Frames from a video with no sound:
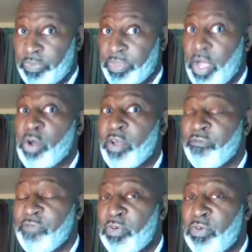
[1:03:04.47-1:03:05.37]
Don't
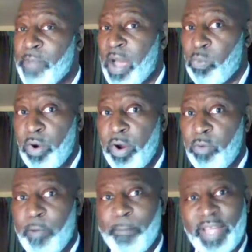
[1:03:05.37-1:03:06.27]
confuse my work
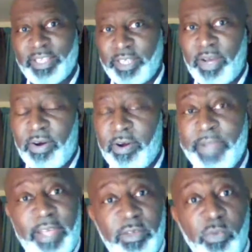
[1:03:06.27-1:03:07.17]
with my job.
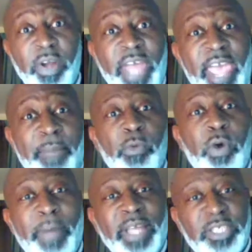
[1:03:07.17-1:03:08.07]
Now, you want to ask me
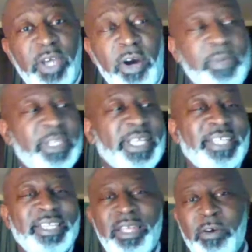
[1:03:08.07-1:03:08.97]
what my job is, I'll
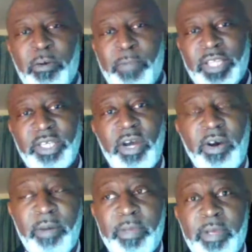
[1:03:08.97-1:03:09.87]
tell you what my
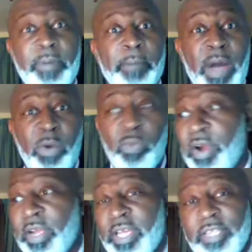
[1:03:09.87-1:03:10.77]
job is, but my
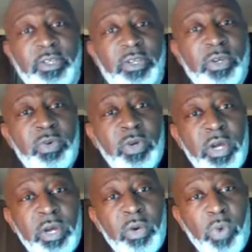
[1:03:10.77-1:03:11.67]
work is to do
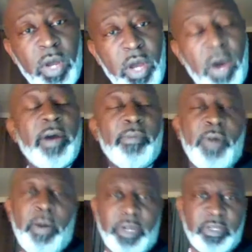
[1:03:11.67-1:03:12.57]
what God
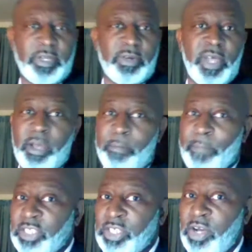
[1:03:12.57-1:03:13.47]
want me to do.
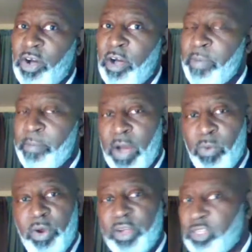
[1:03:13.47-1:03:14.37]
My job and my
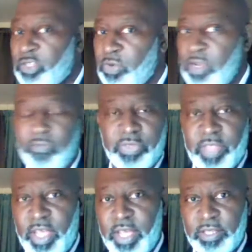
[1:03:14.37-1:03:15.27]
work are two different
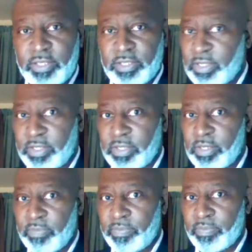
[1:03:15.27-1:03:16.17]
things, sister.
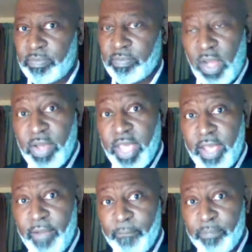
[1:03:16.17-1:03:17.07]
Okay.